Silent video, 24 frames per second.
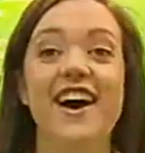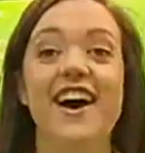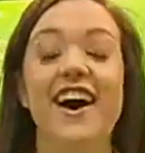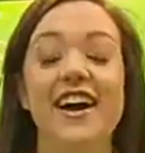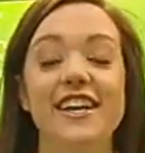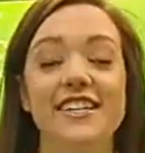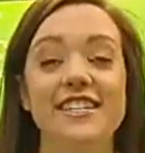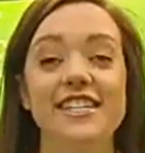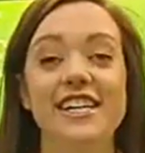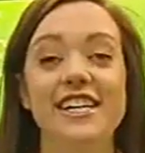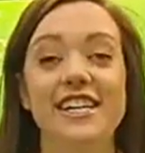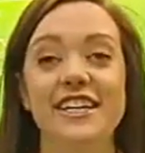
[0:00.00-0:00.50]

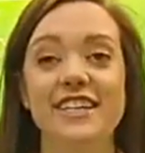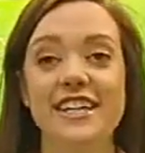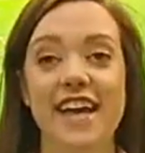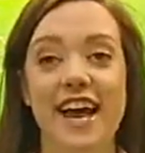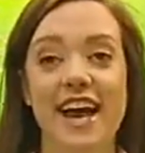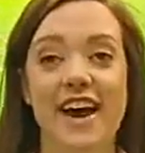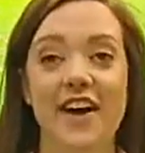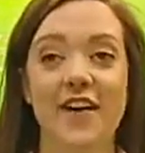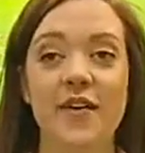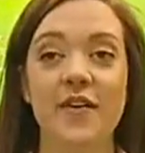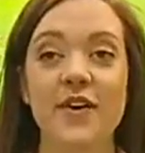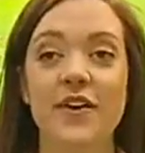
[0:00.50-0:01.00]
Until
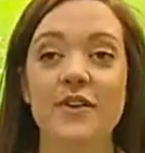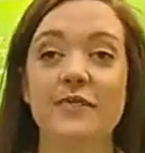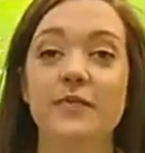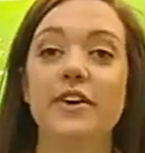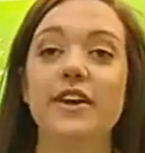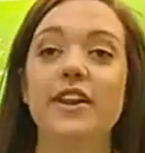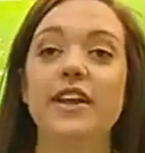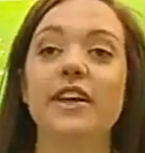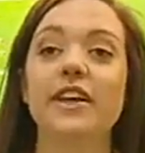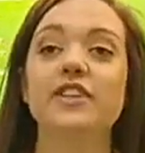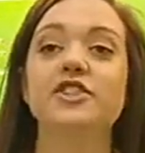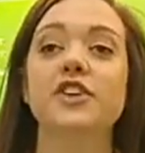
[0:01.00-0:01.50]
now,
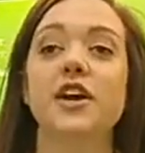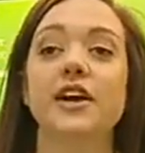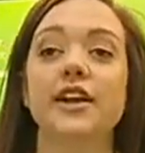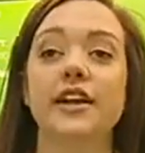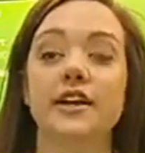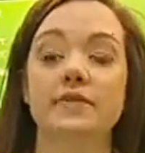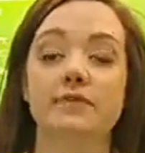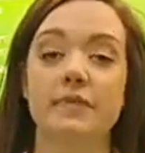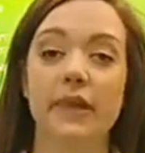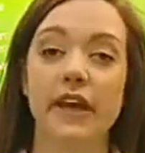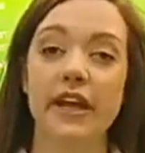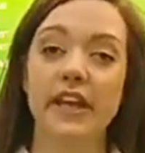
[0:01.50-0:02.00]

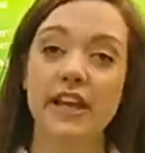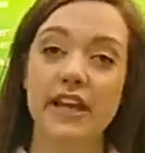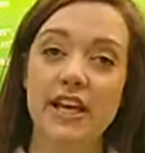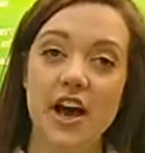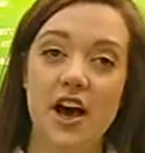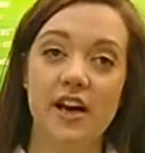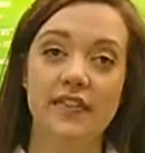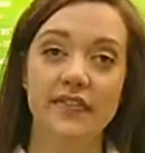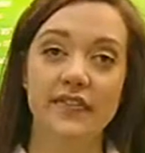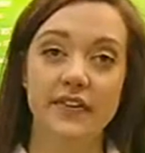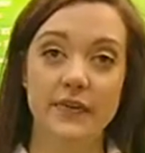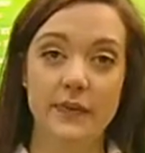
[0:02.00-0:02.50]
Murrelektronik mainly
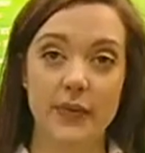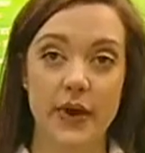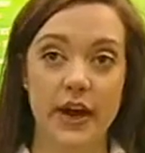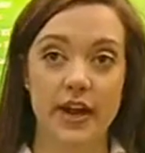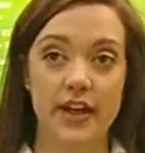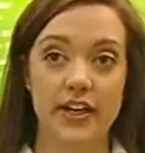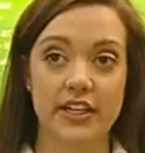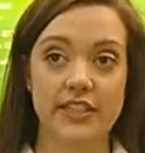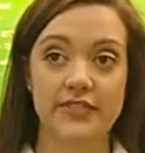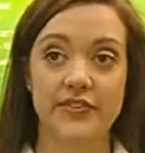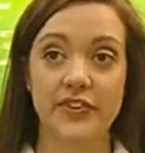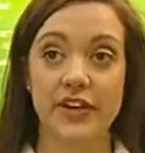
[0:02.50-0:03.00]
offered
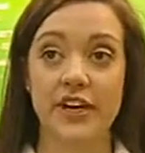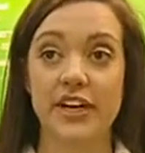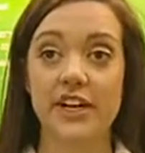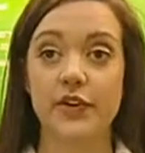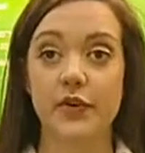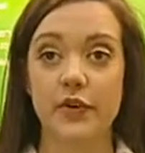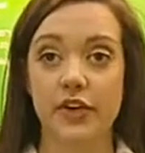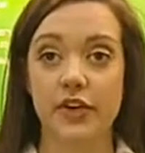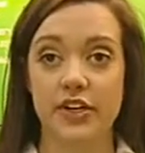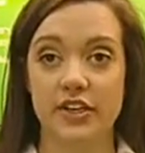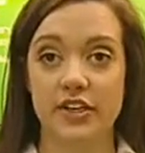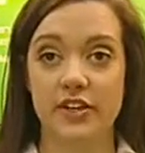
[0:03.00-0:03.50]
products for
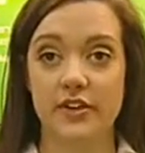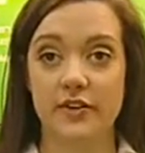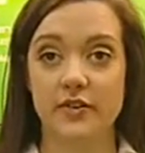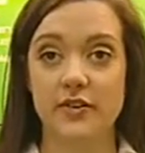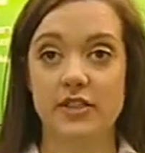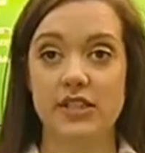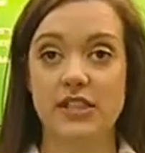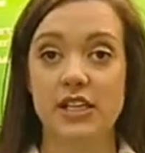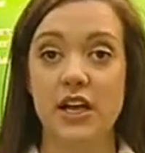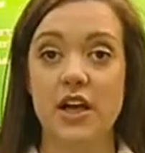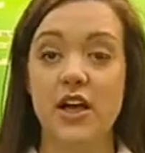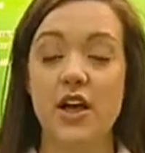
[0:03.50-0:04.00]
indoor
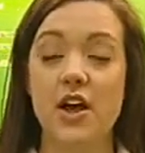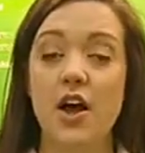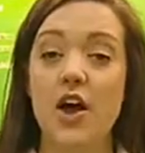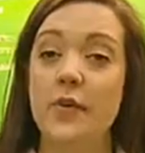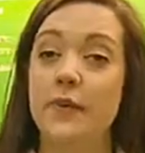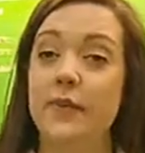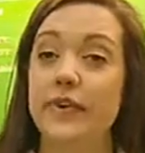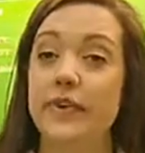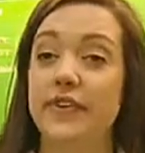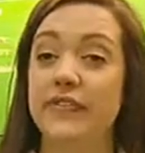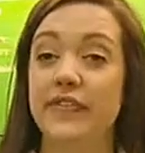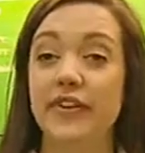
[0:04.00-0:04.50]
use.
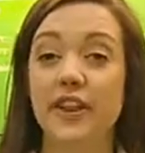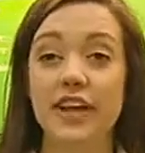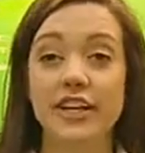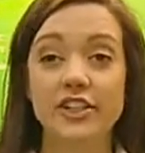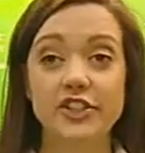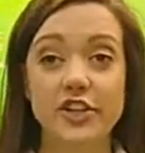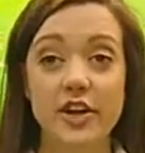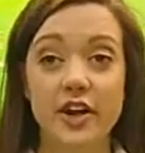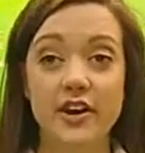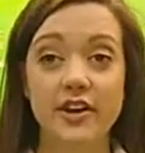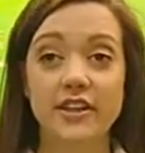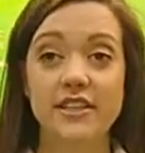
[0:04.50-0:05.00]
But if
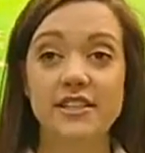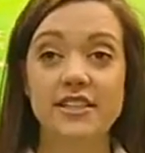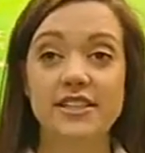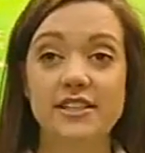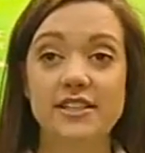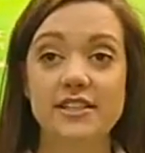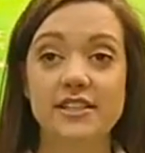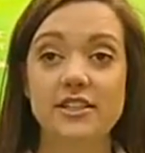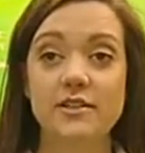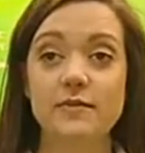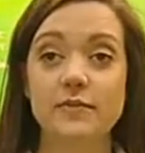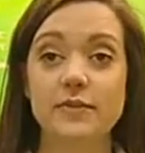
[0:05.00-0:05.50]
electronic
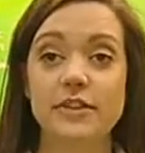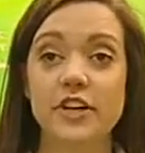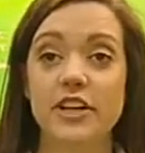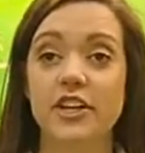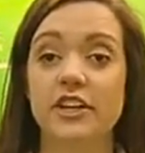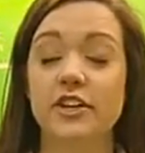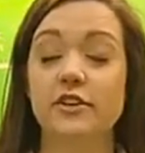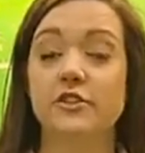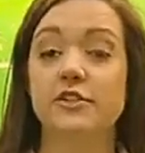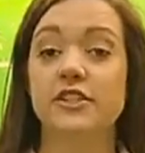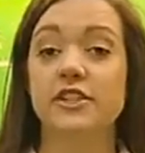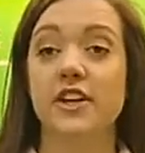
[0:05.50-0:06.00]
systems are
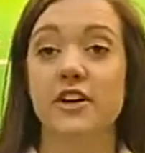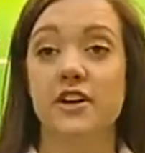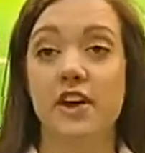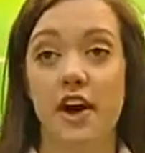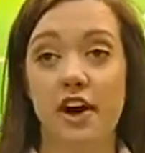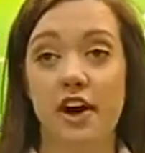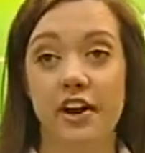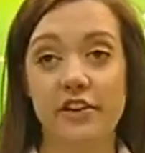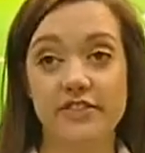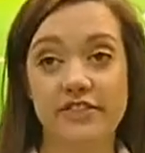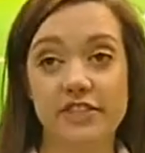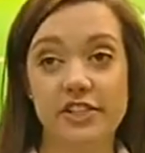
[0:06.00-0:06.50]
used on
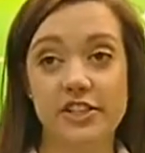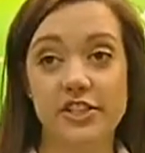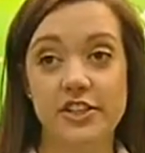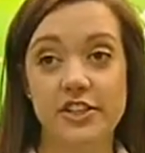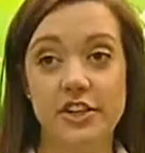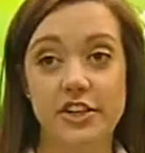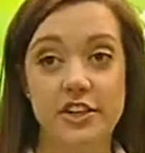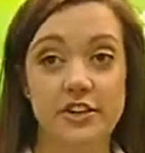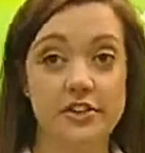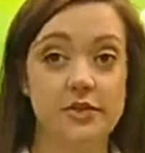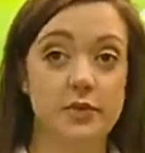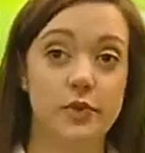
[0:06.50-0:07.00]

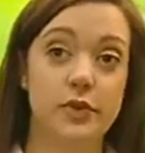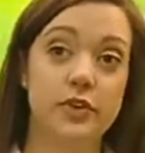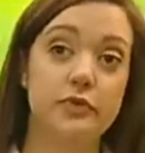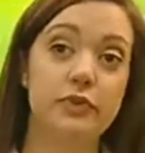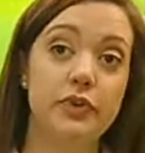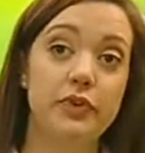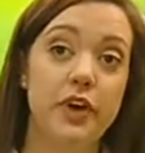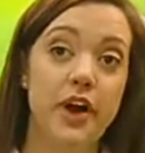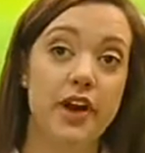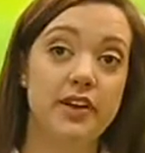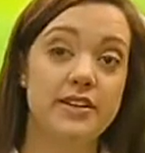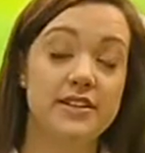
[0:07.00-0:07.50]
harvesters, wood
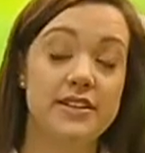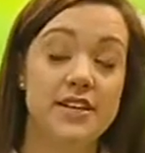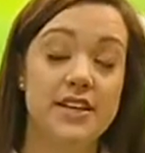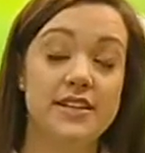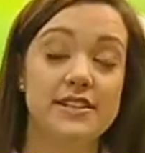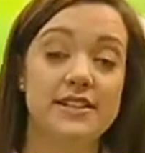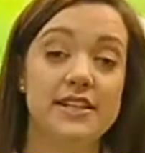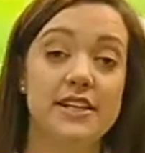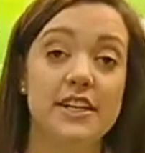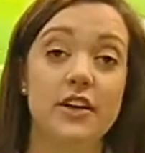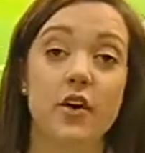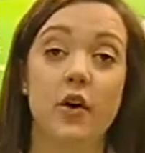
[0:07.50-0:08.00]

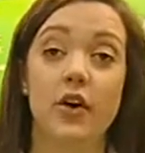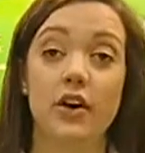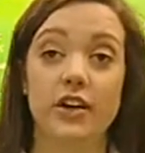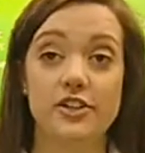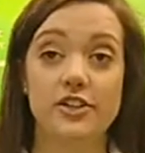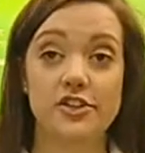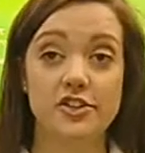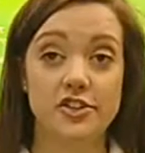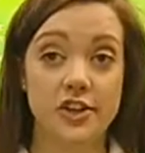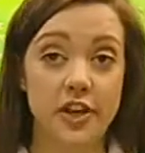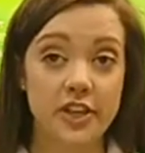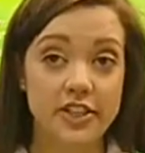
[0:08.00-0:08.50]
processing, or
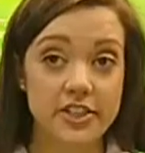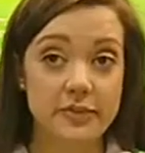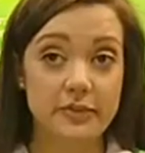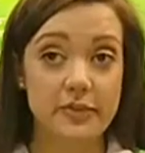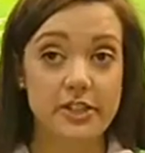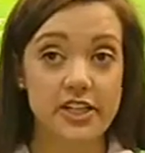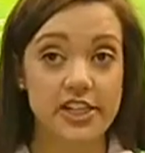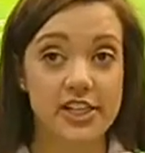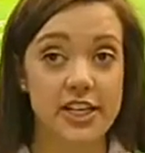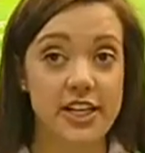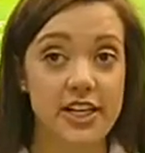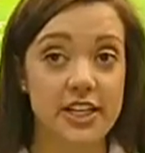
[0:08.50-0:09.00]
construction
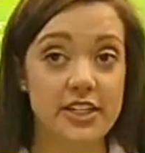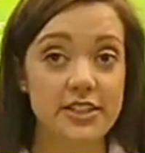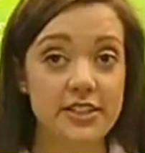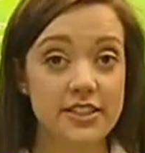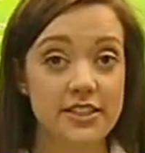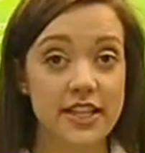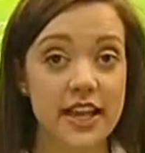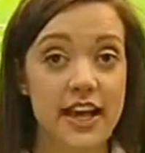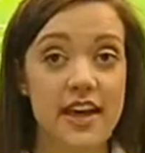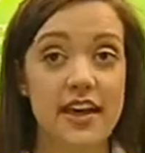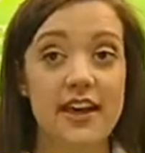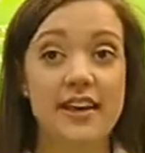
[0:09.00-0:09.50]

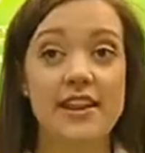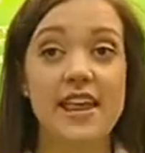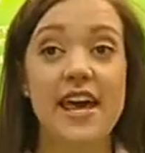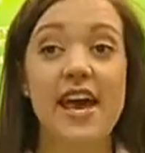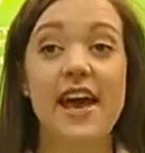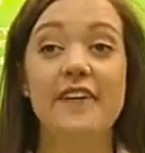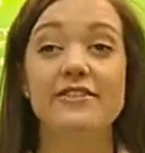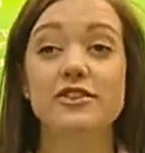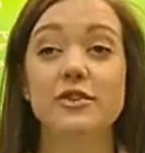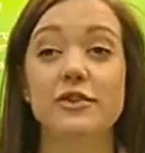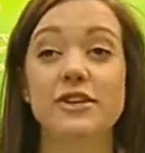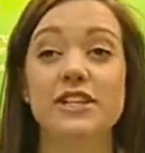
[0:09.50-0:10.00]
machines, they
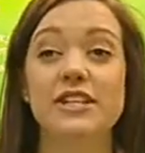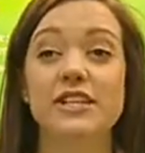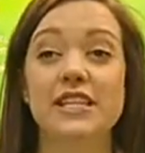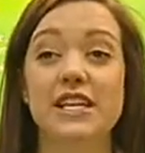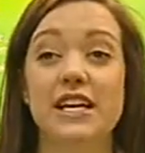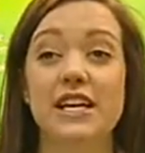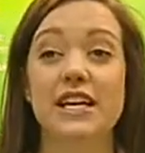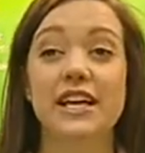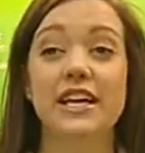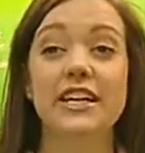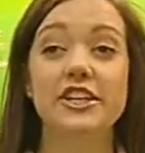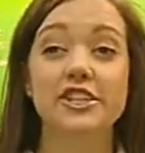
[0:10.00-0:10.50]
have to
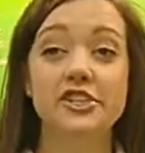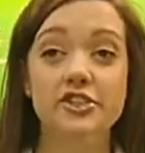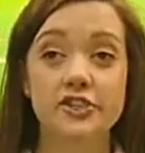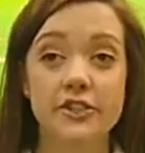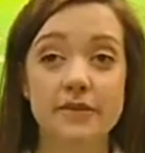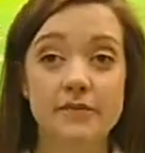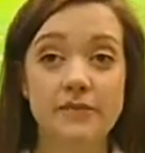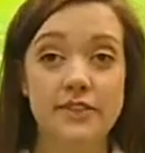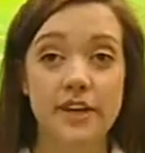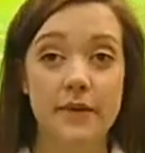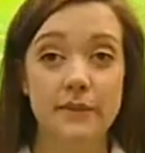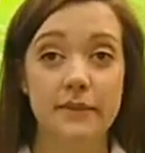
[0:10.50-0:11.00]
withstand
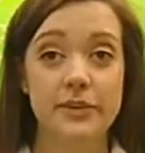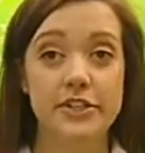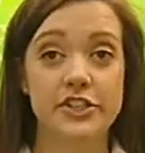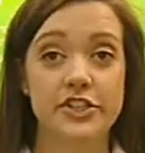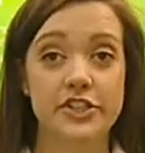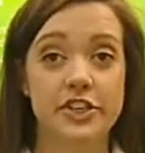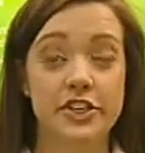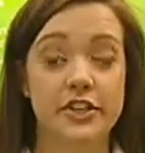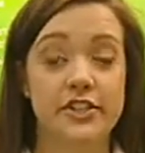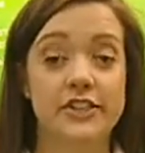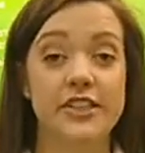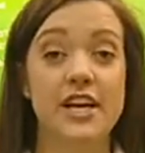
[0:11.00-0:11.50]
extreme
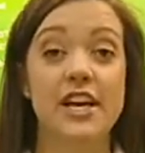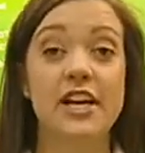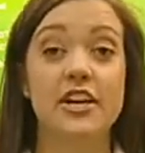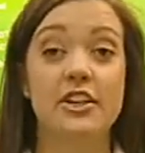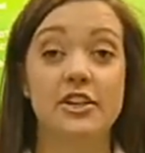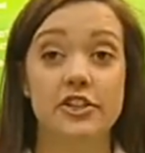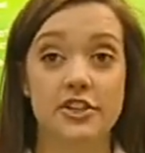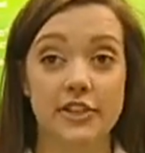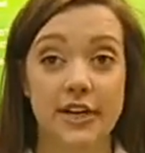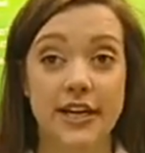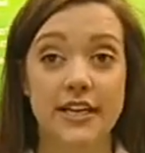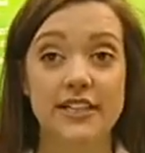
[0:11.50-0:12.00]
temperatures,
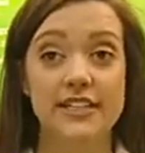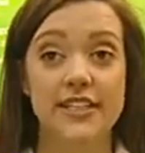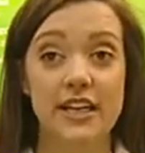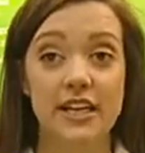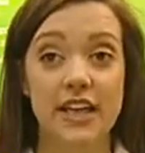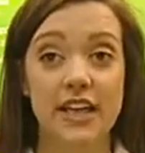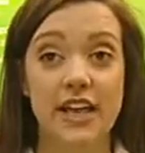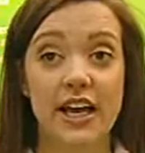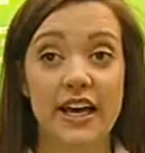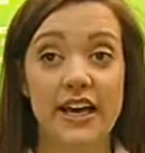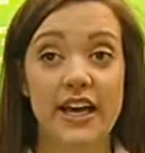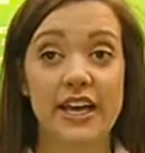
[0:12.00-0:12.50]
direct
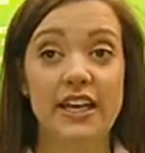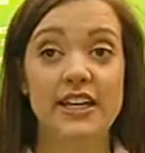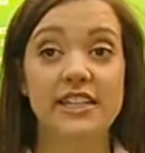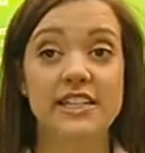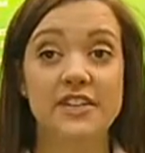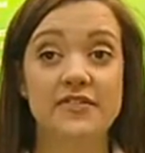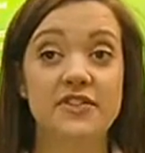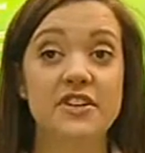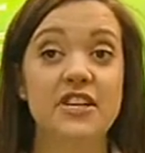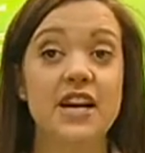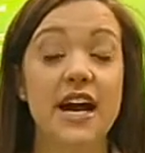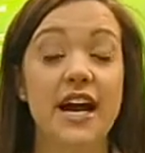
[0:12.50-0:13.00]
sunlight,
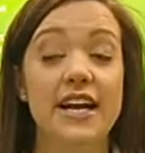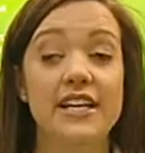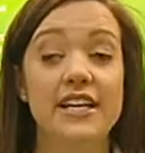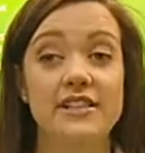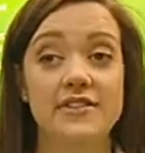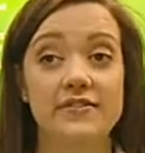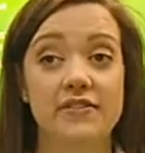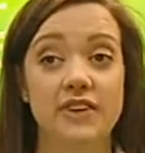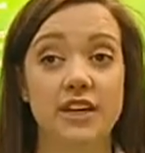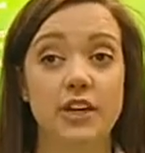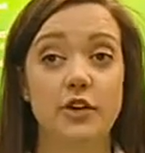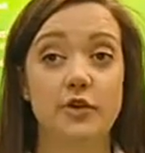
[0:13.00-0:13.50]
different kinds
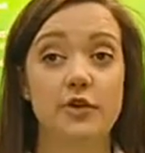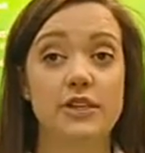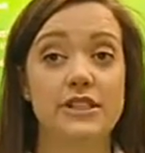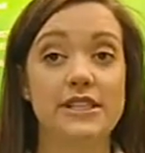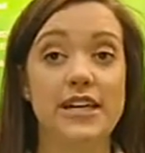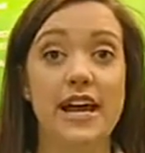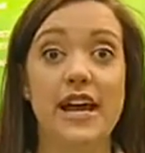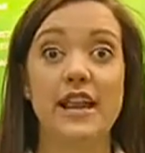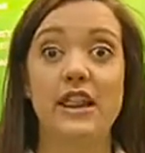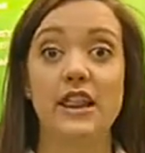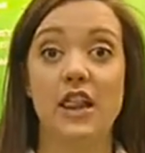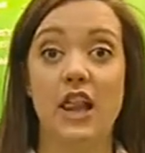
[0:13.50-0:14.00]
of liquids,
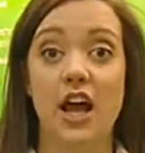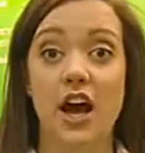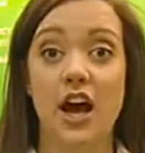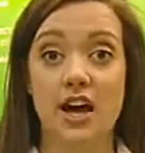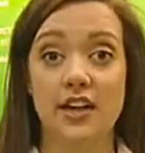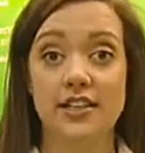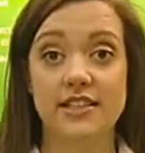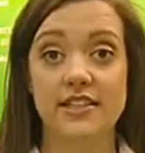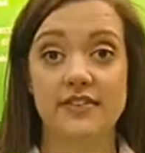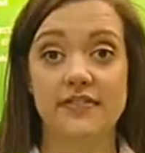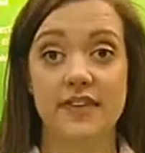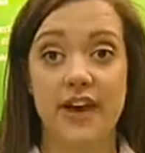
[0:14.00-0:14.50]
and
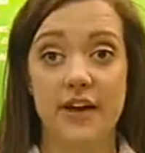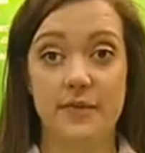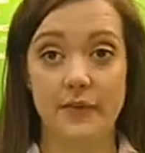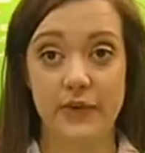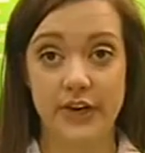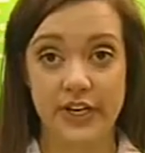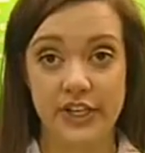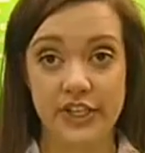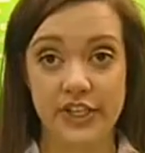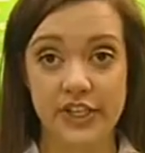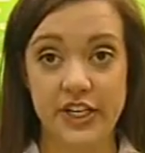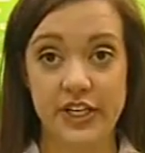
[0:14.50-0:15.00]
lots of
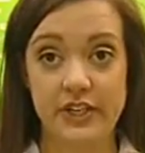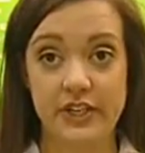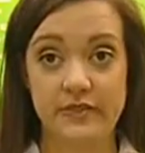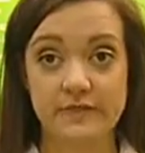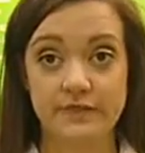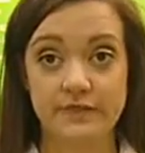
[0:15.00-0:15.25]
vibration.